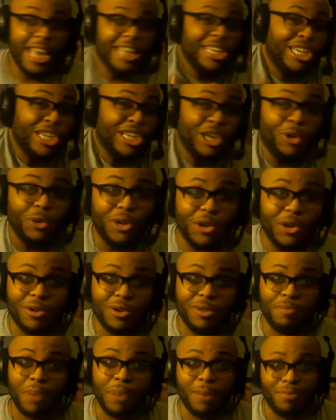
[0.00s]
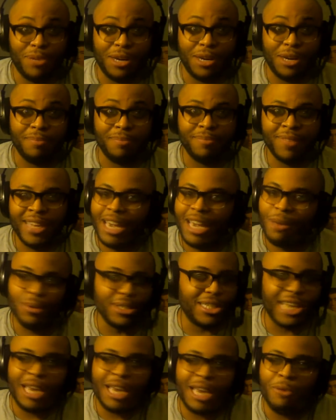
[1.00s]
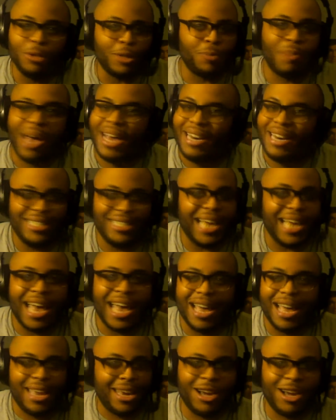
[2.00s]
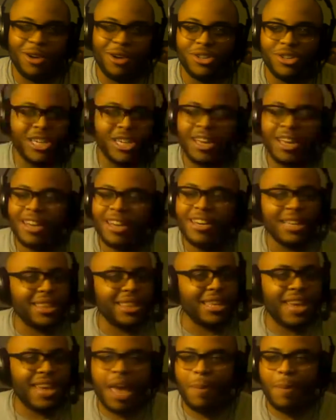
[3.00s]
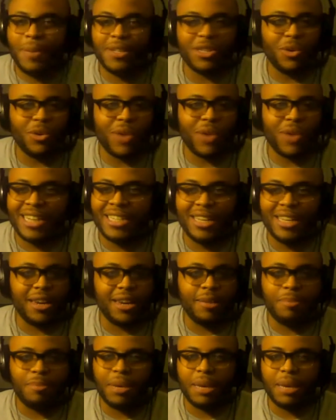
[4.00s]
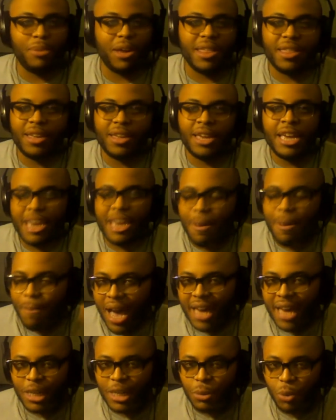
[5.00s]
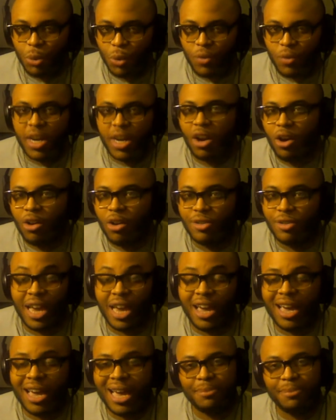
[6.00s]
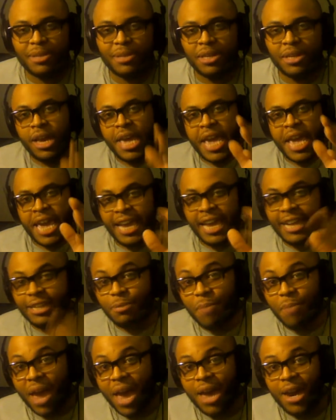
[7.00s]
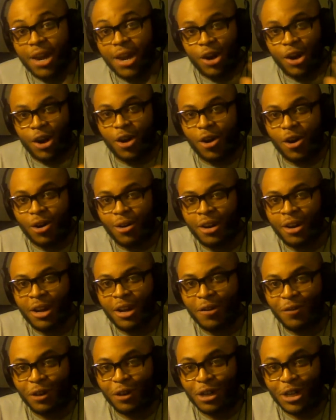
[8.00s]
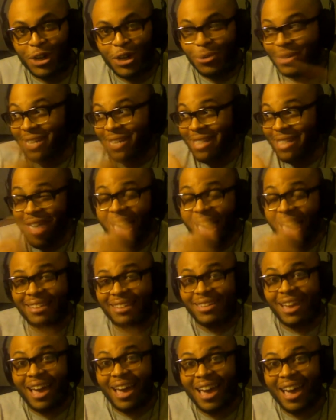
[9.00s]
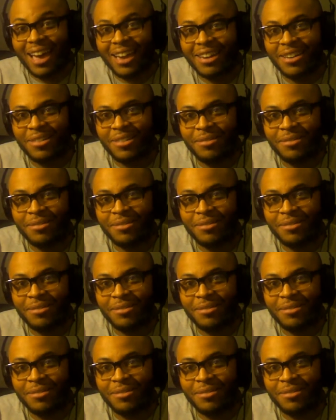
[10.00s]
shoulder bumped him. It was by design, coach. Nothing happens on accident, big brother. Your mind is moving at all times. He's mad at her for choosing that side,